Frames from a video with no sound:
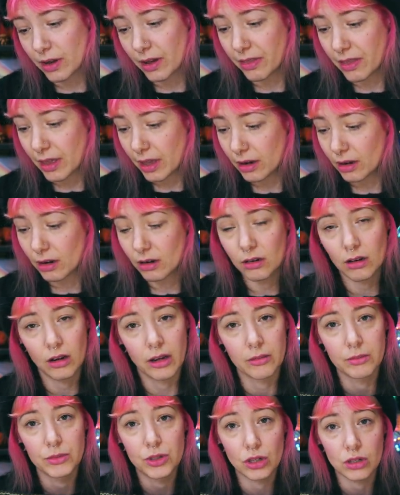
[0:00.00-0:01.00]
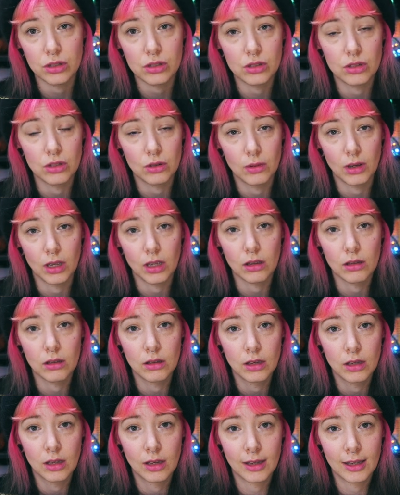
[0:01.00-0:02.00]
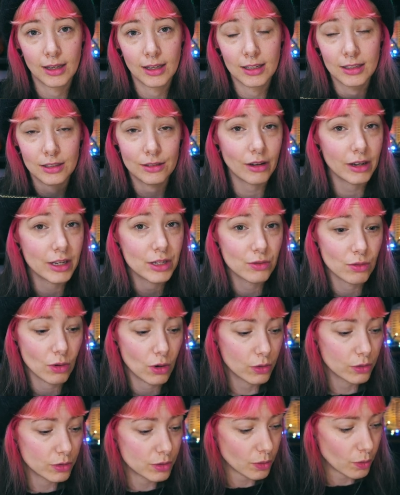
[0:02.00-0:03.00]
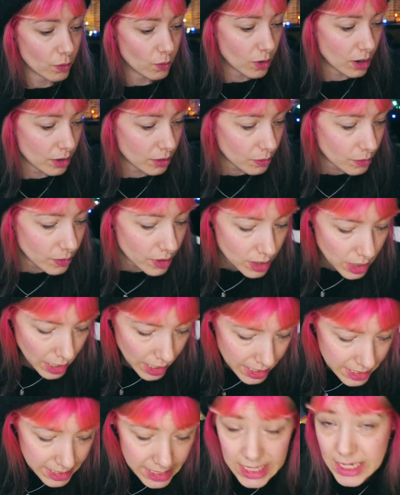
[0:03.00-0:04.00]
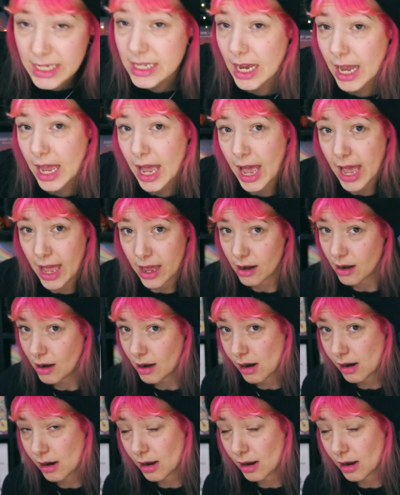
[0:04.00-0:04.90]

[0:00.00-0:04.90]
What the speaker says: And then I'm just doing dice rolls, one with a D10